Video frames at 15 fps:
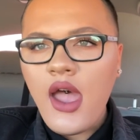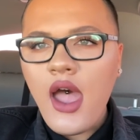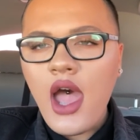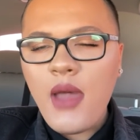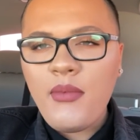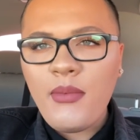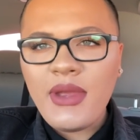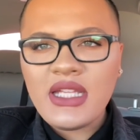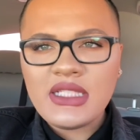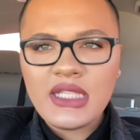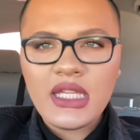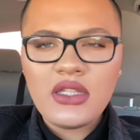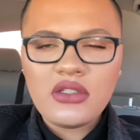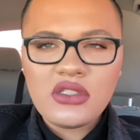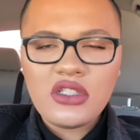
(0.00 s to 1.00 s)
My
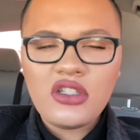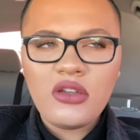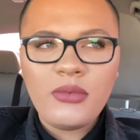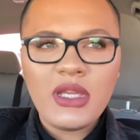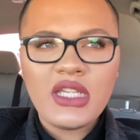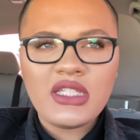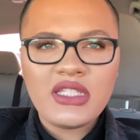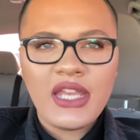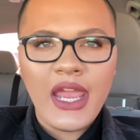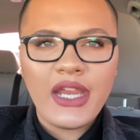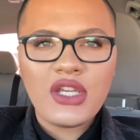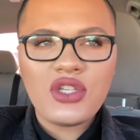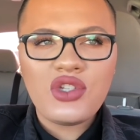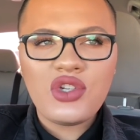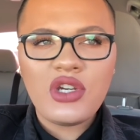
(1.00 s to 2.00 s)
skin looks a little bit
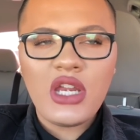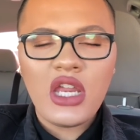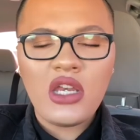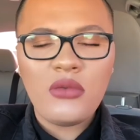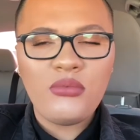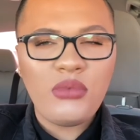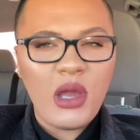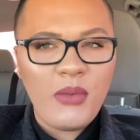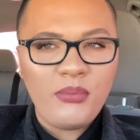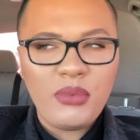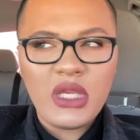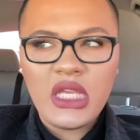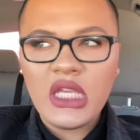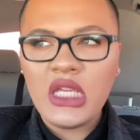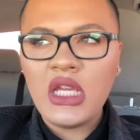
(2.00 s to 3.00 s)
textured and
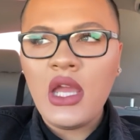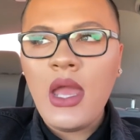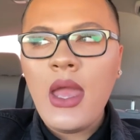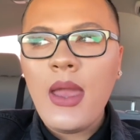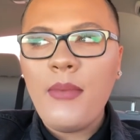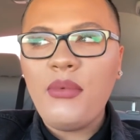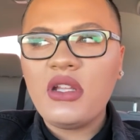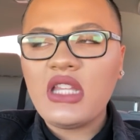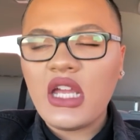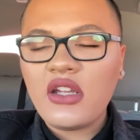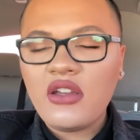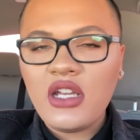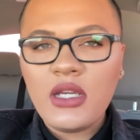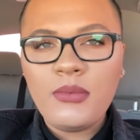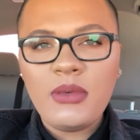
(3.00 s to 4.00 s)
bumpy, but
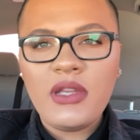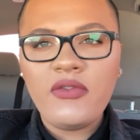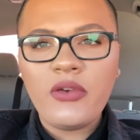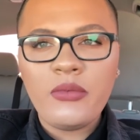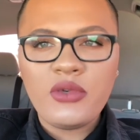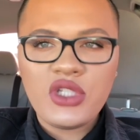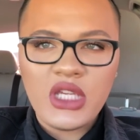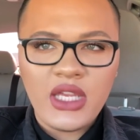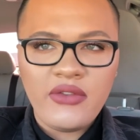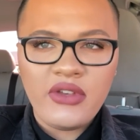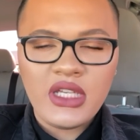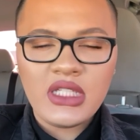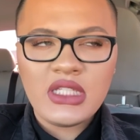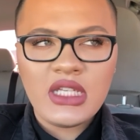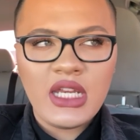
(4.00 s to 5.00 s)
that could be from
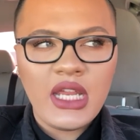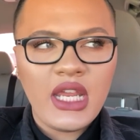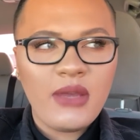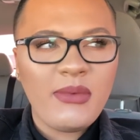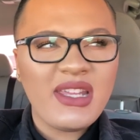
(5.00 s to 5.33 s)
shaving today.